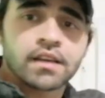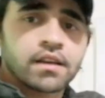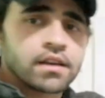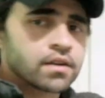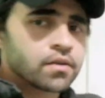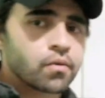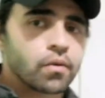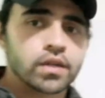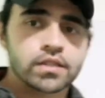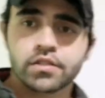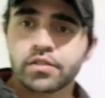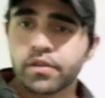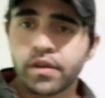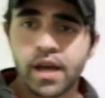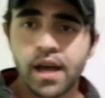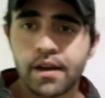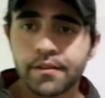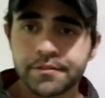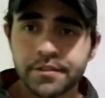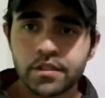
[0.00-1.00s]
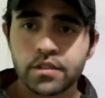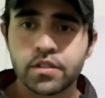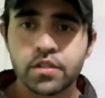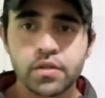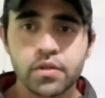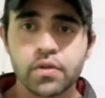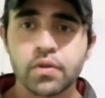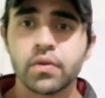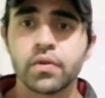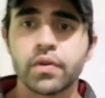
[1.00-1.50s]
What you have to
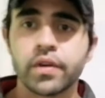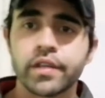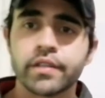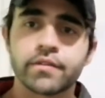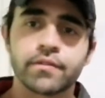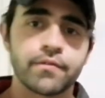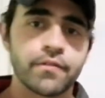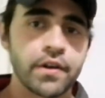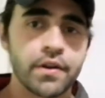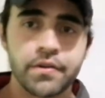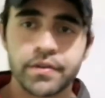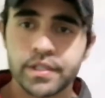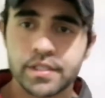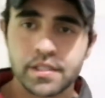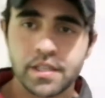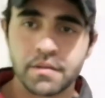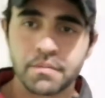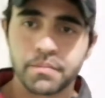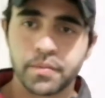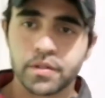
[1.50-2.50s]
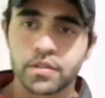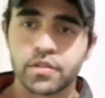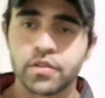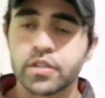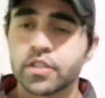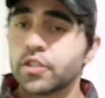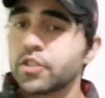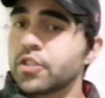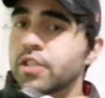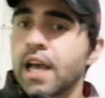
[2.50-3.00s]
do is very simple. You
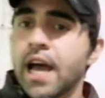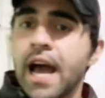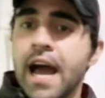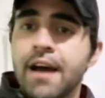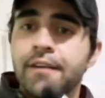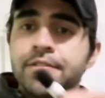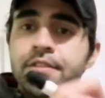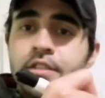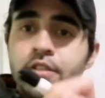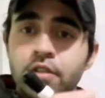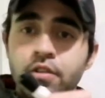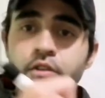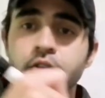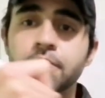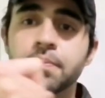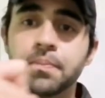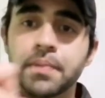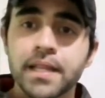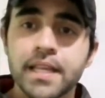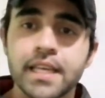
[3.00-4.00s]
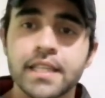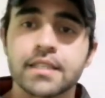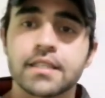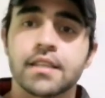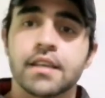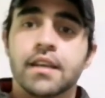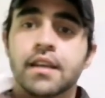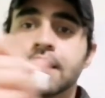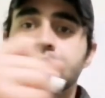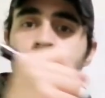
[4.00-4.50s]
just have to complete
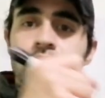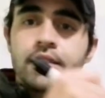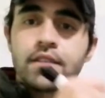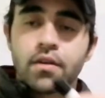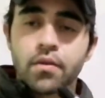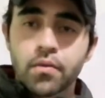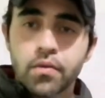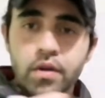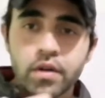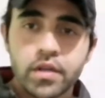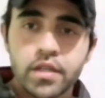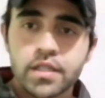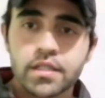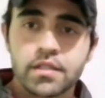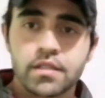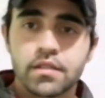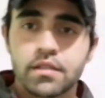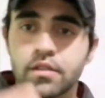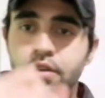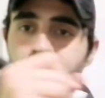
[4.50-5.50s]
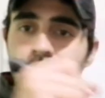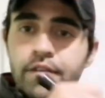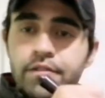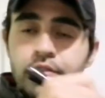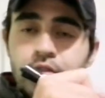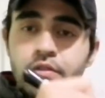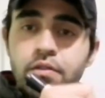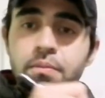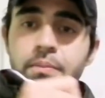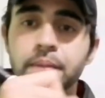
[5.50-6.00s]
the words, you have to
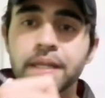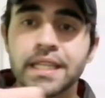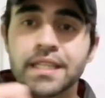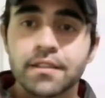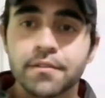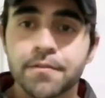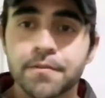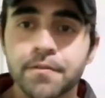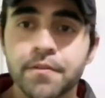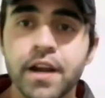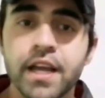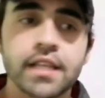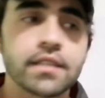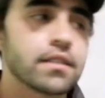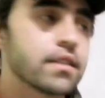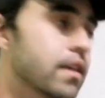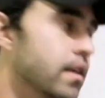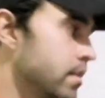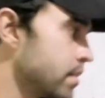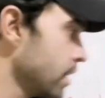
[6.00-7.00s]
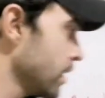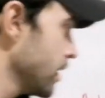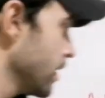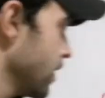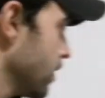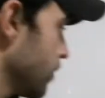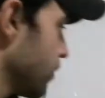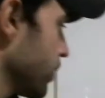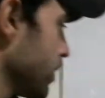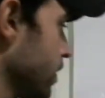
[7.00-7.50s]
complete the phrases
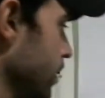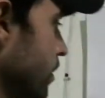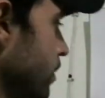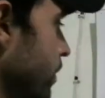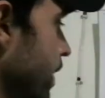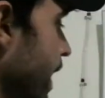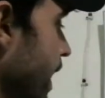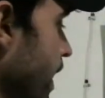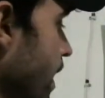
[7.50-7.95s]
with the correct